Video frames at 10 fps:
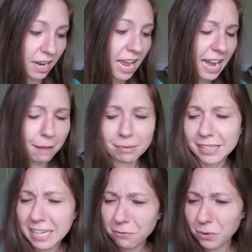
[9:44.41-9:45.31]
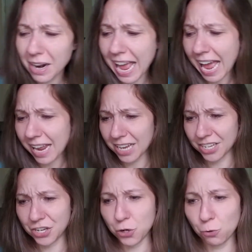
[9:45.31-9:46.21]
And I believe we're at a
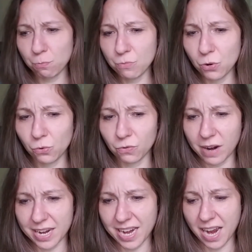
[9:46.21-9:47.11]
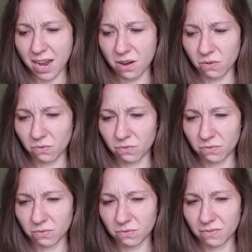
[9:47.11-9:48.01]
new moon right now,
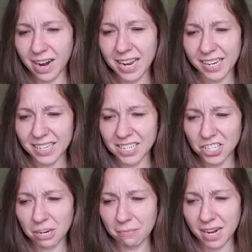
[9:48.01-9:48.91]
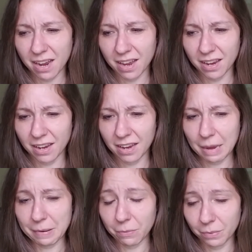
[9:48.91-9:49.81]
right? In Gemini. I
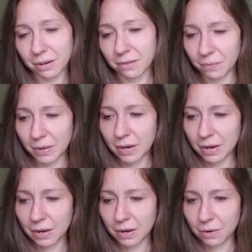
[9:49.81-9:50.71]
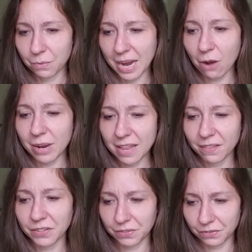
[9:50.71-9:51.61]
mean, we're we're now in
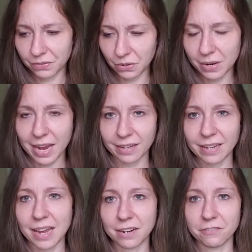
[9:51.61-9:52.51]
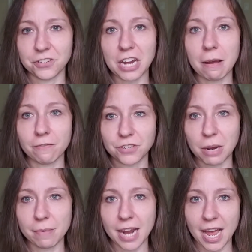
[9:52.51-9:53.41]
the zodiac sign of Ge of
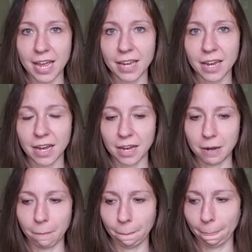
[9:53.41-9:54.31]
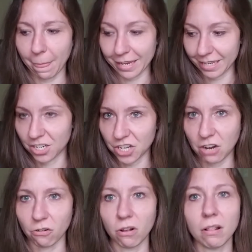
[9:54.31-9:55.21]
Gemini, um, like in
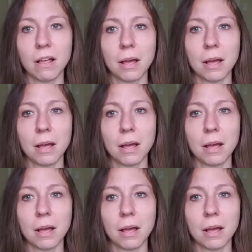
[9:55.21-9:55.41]
general.